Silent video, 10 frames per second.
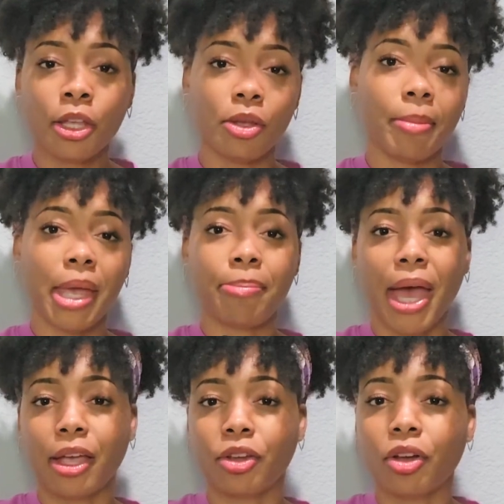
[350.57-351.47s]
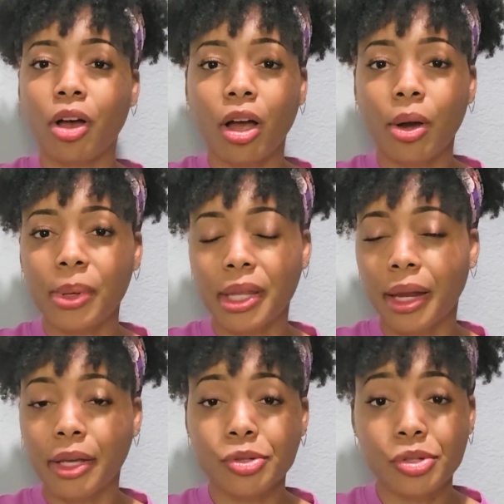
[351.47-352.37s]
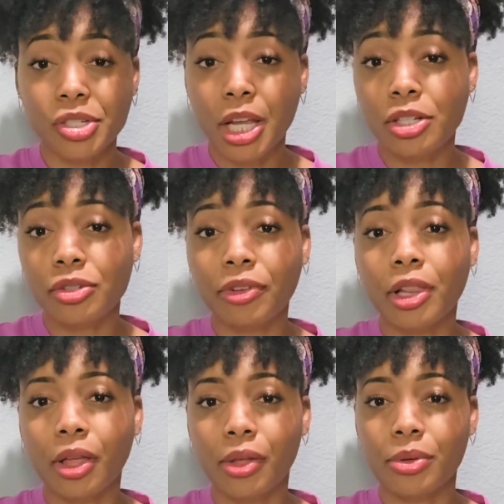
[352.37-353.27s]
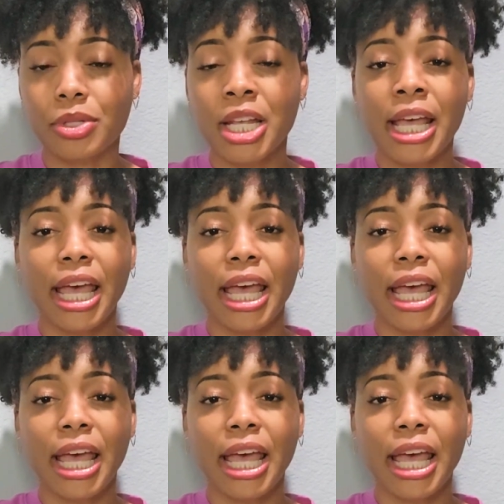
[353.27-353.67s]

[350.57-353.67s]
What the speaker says: You may pack your car with an extra change of clothes,